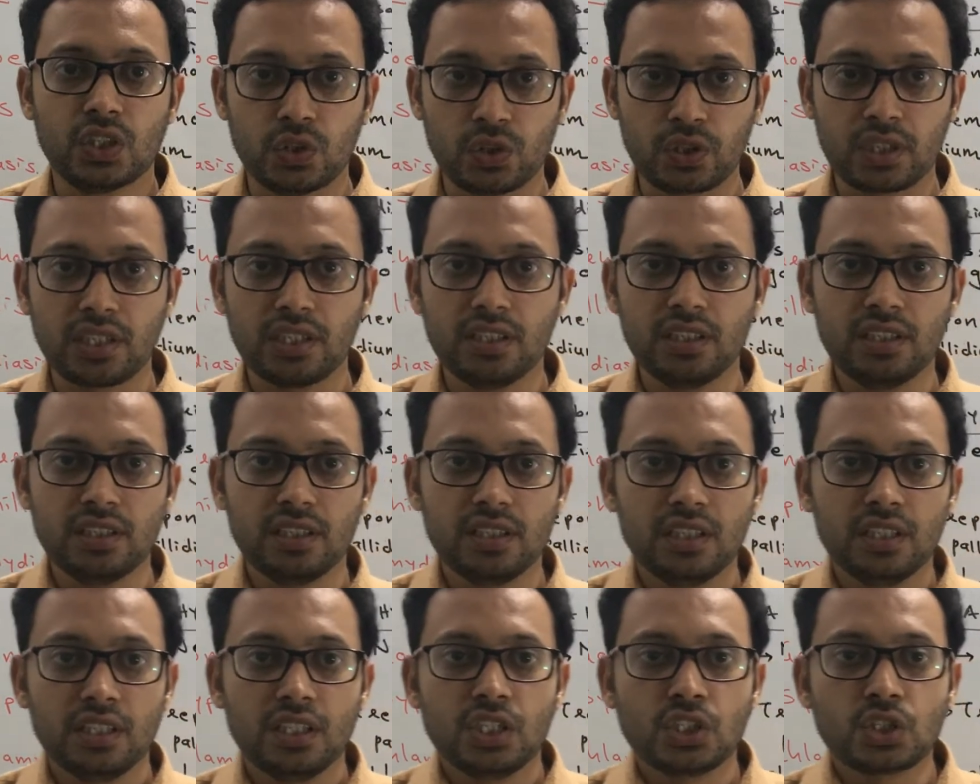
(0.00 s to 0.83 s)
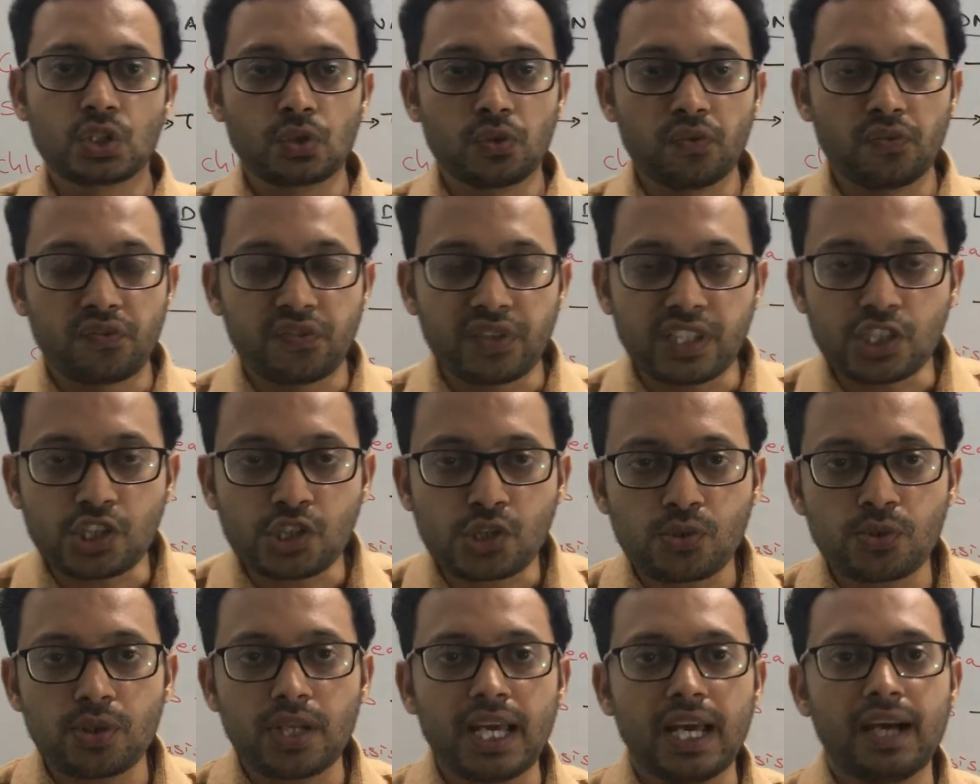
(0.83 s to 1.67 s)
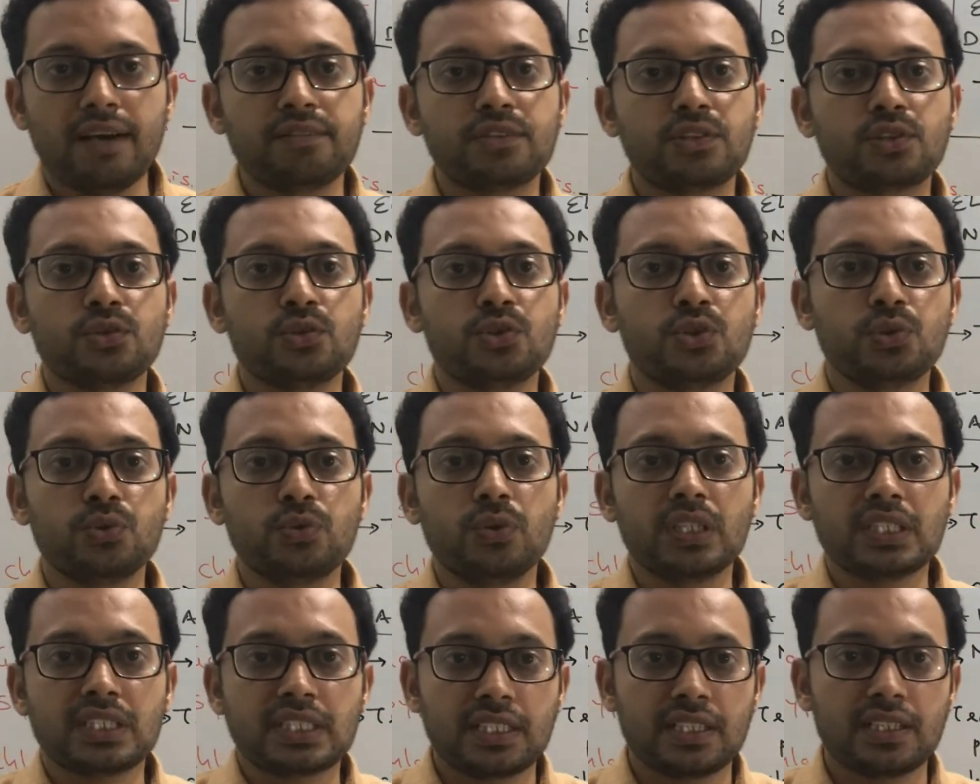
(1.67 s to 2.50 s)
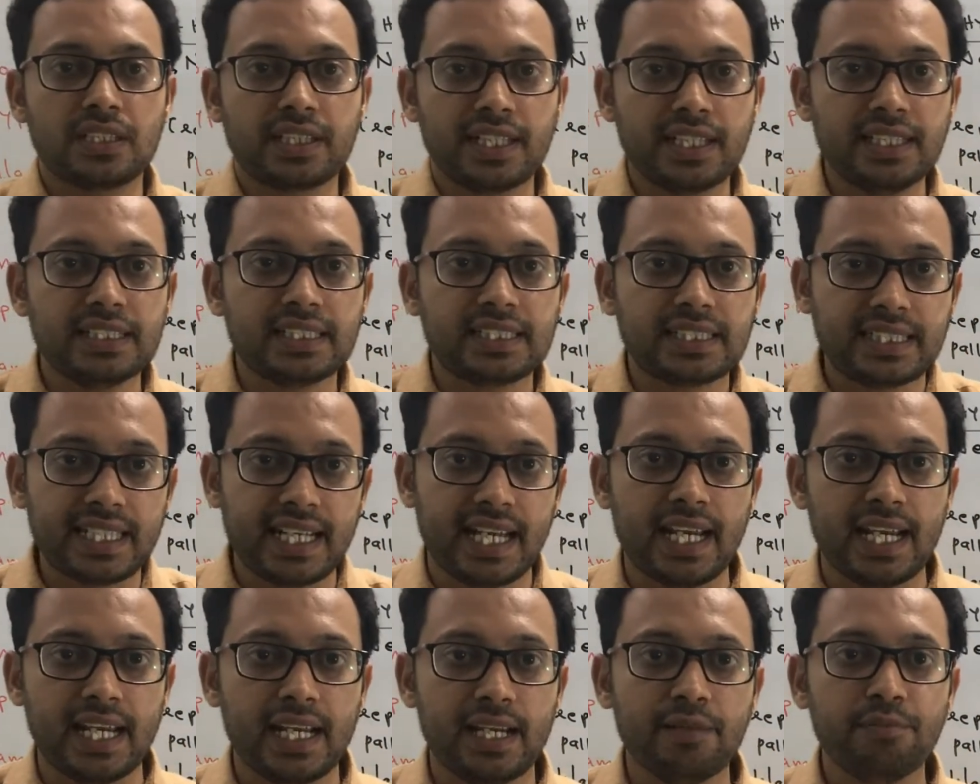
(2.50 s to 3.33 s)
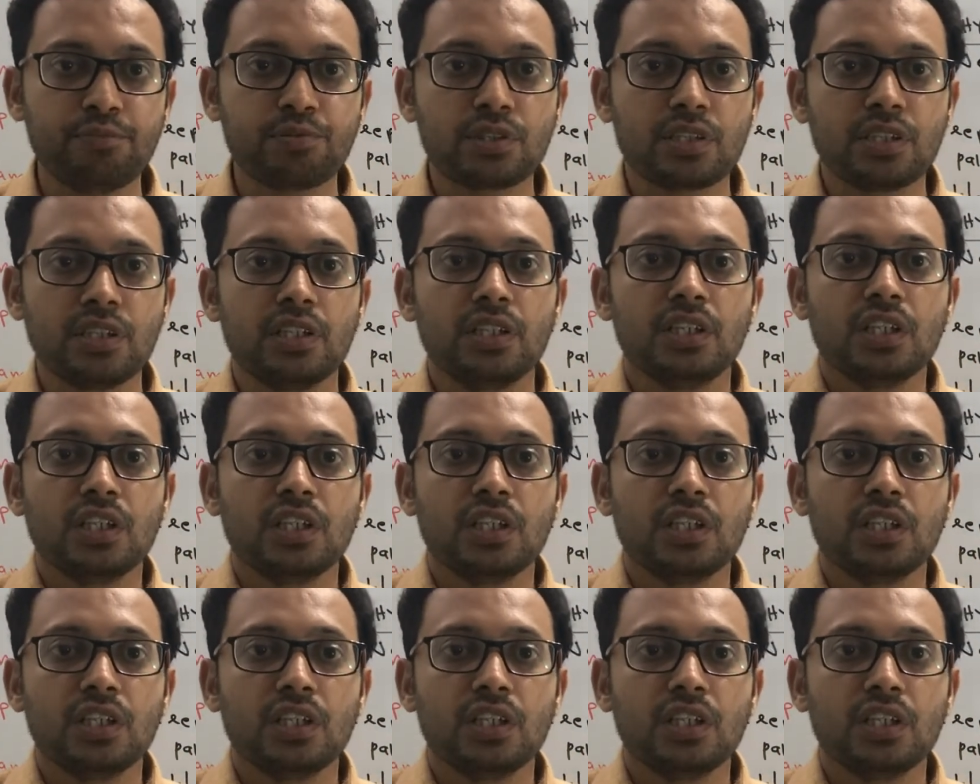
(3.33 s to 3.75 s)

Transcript: Okay. So we should have to do a certain steps.